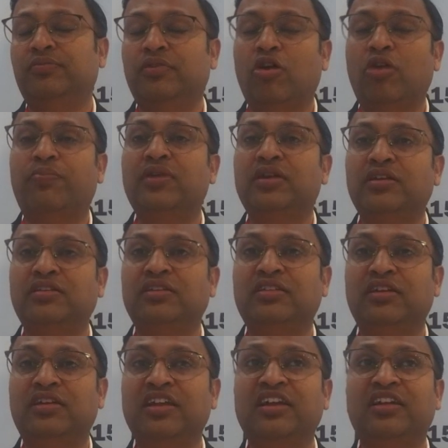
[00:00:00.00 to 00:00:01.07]
operator in
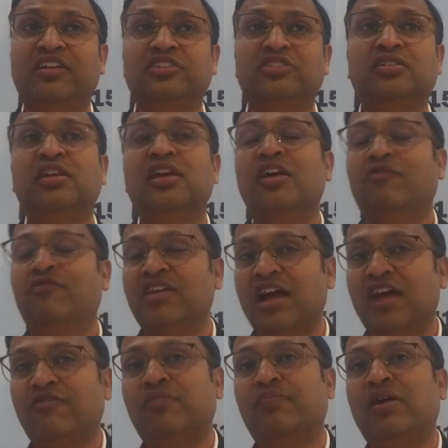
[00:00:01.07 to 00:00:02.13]
the region. We
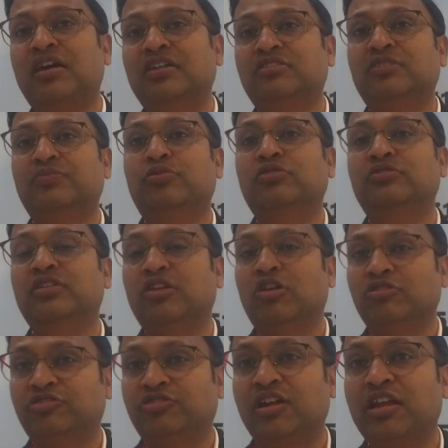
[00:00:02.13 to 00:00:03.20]
have a parts depot in
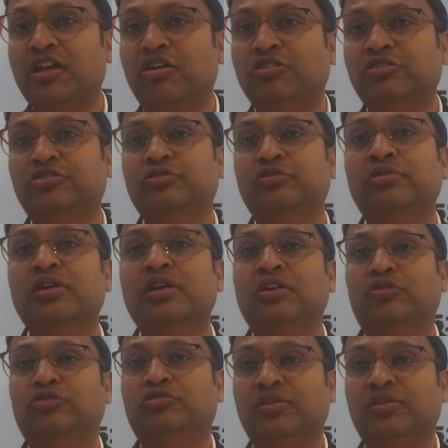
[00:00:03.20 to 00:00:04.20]
Australia also to